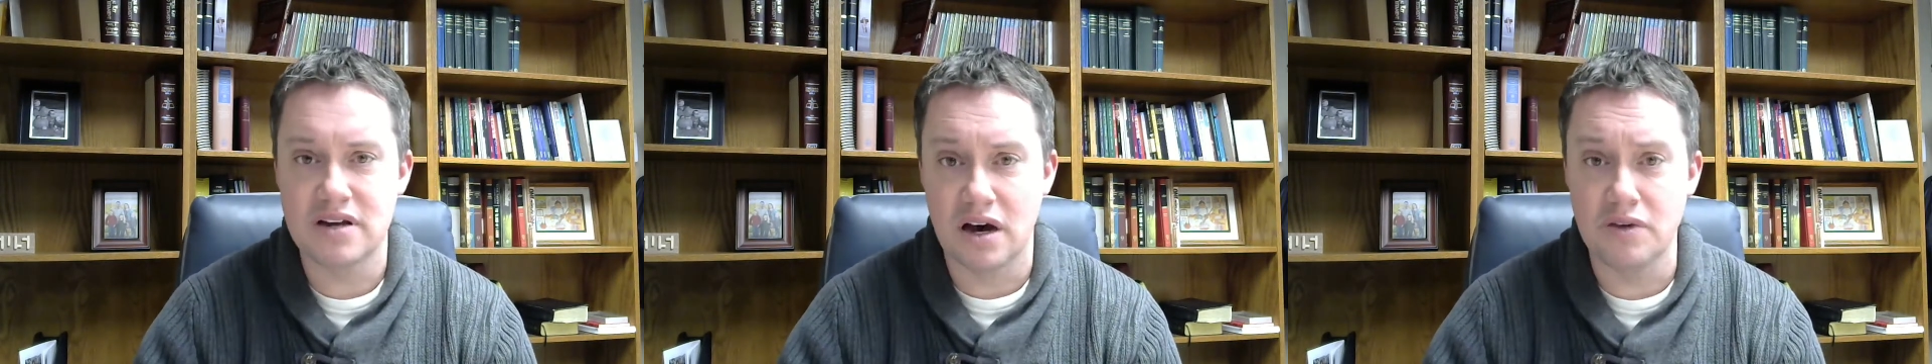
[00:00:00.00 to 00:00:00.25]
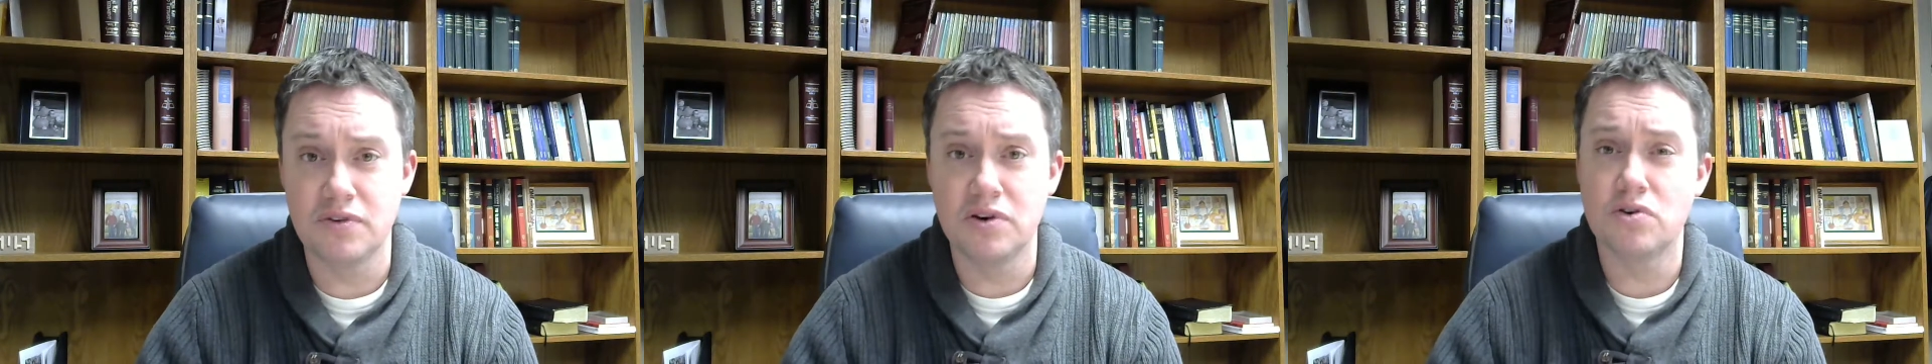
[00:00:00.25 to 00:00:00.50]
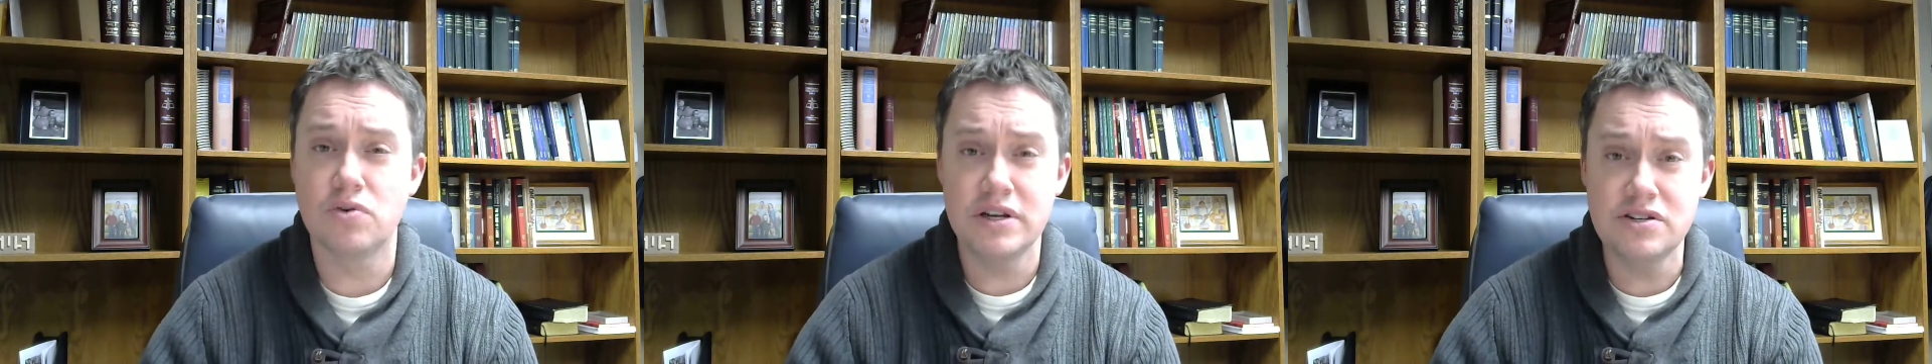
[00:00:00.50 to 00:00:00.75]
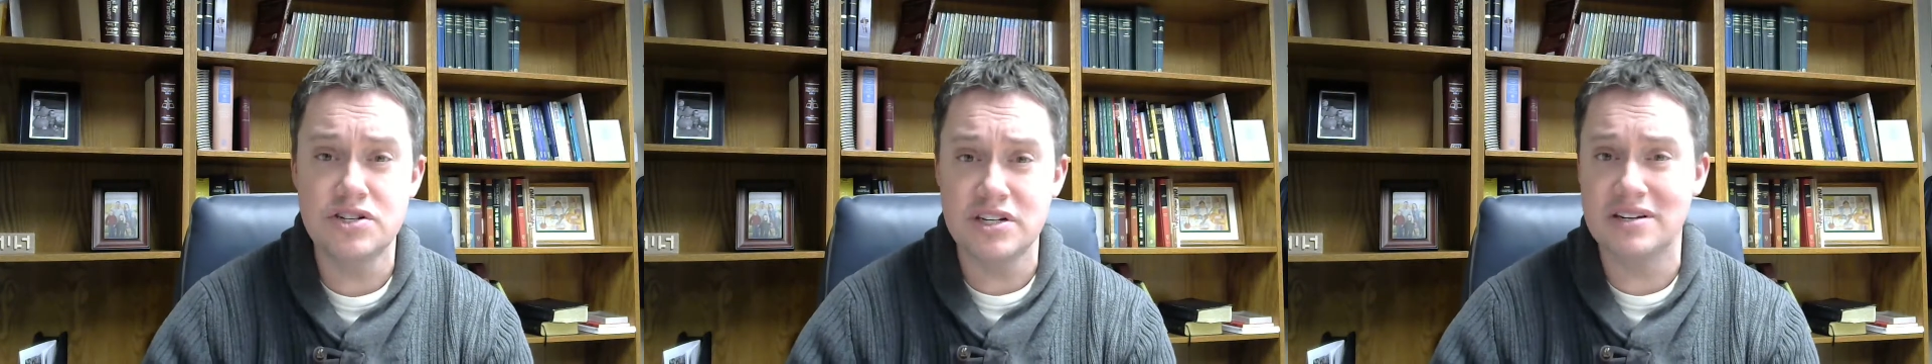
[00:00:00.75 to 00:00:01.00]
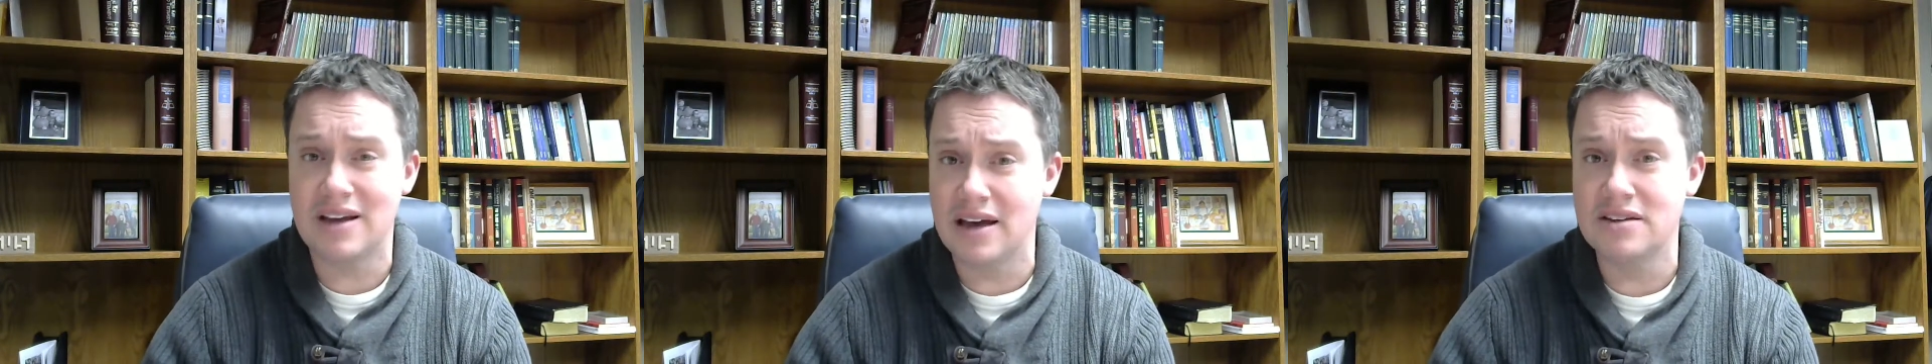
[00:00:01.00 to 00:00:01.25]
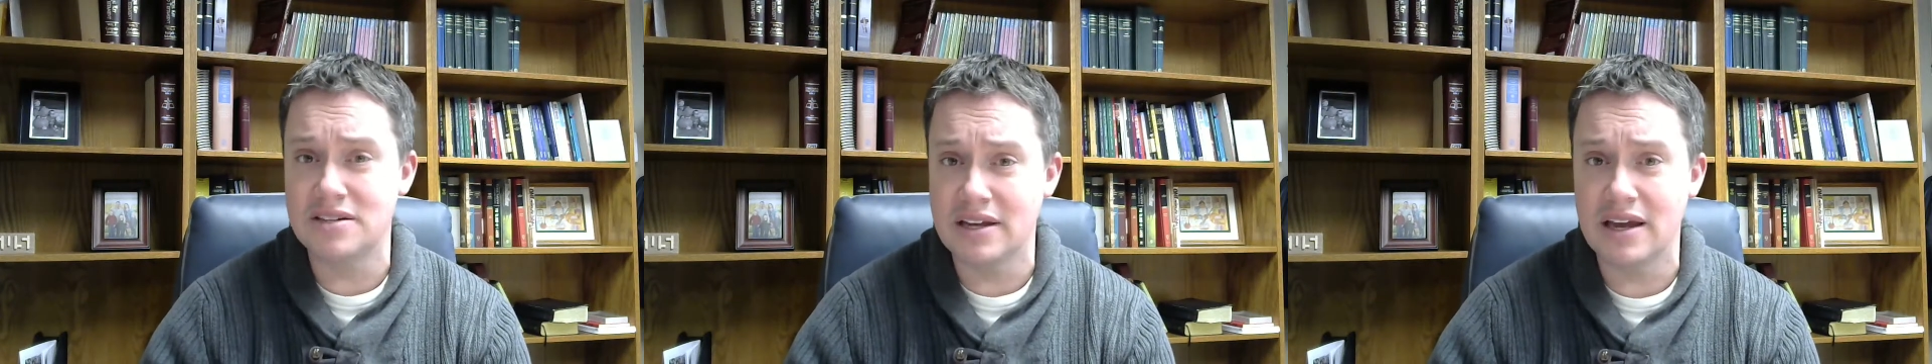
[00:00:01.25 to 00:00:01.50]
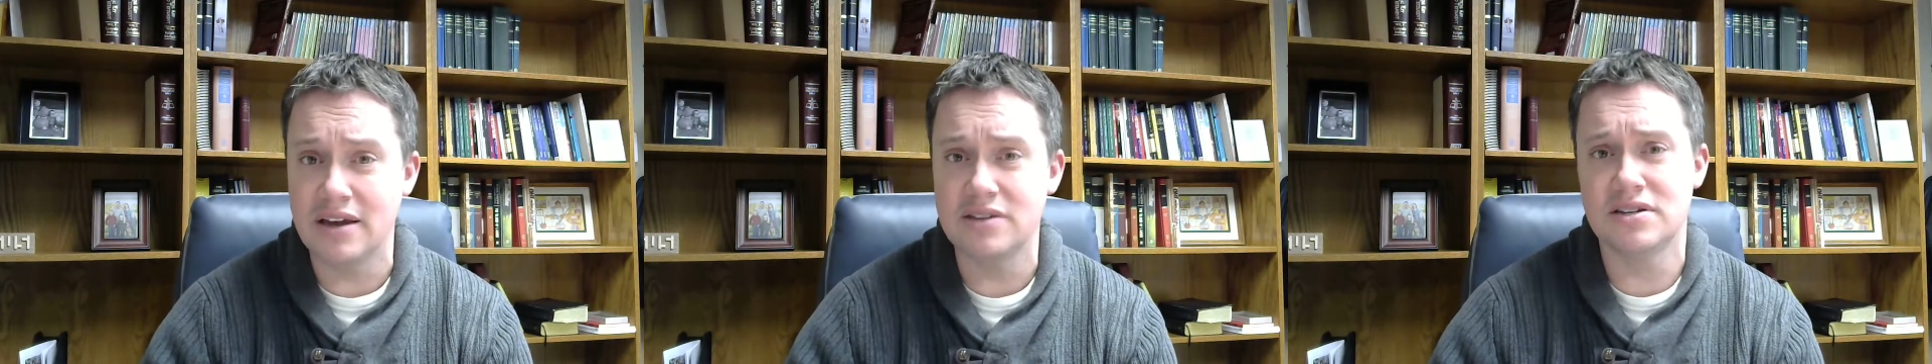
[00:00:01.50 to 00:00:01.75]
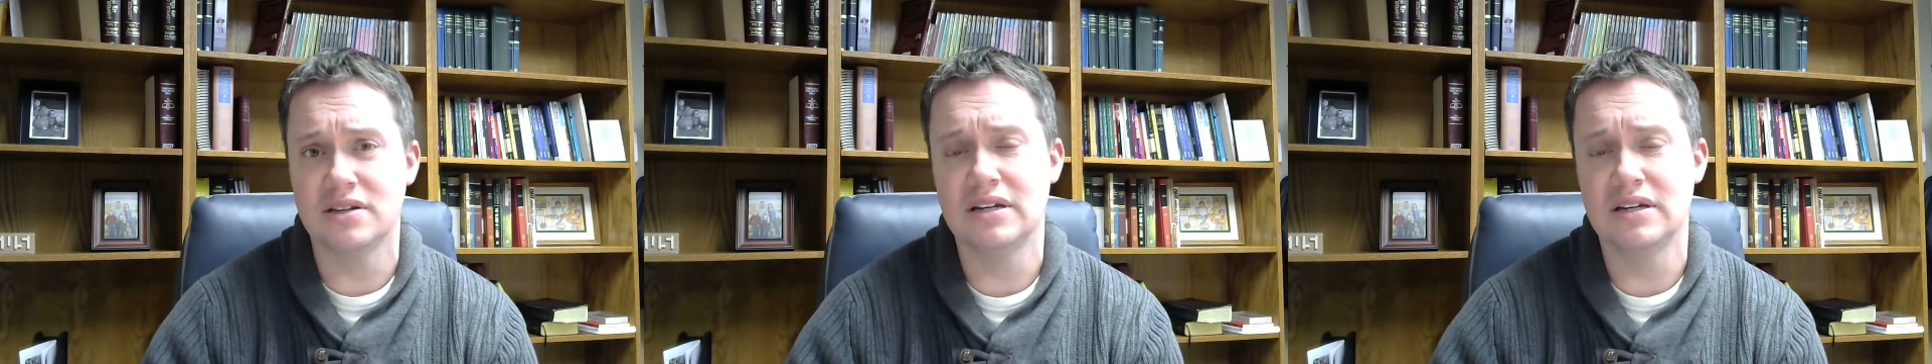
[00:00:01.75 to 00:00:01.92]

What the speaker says: of Christian education.